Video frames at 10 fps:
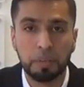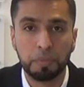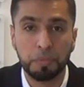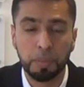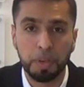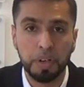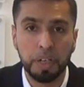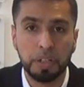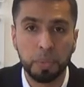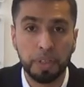
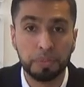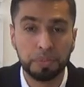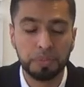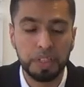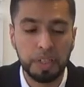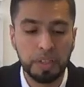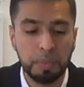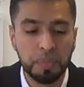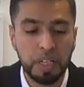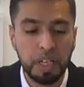February 2015.
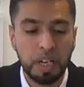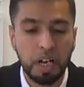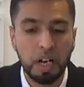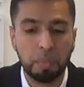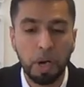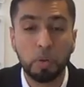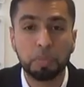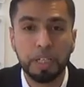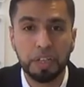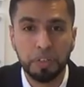I will
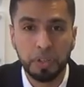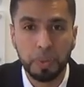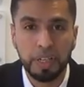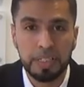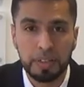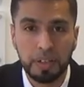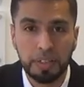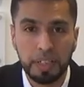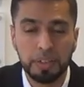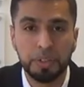be giving you an
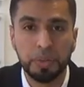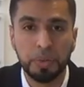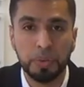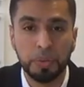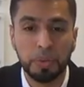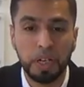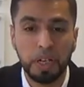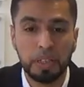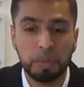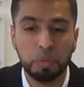insight into
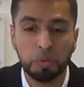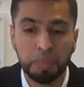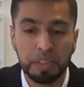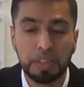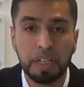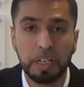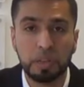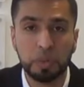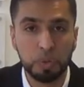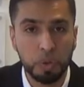the movement
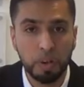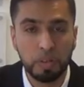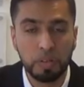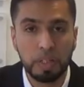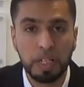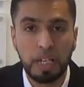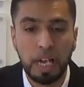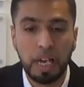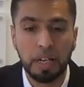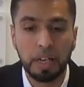in crude oil
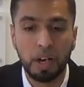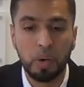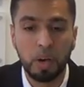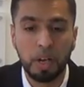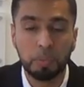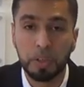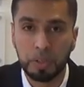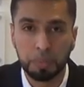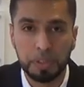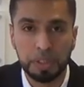and how I'm
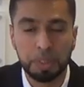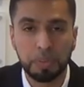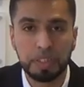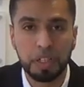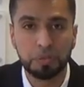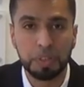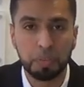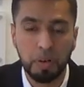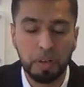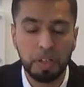looking to position myself in
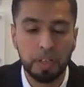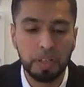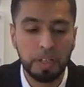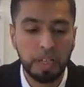the market.